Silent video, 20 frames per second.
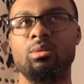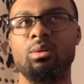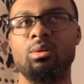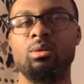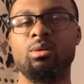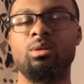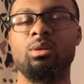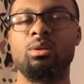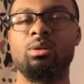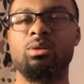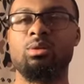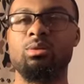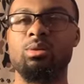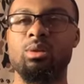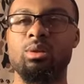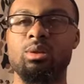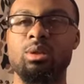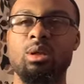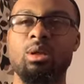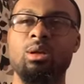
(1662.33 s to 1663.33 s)
just use to
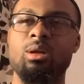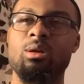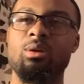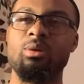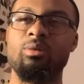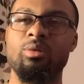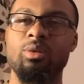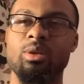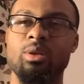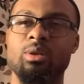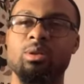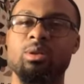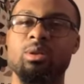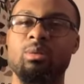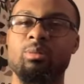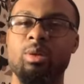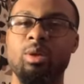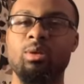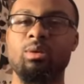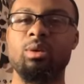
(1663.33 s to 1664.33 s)
say, oh, everything's going to
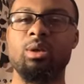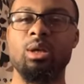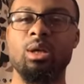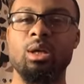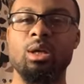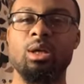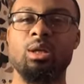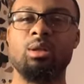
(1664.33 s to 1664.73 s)
be okay.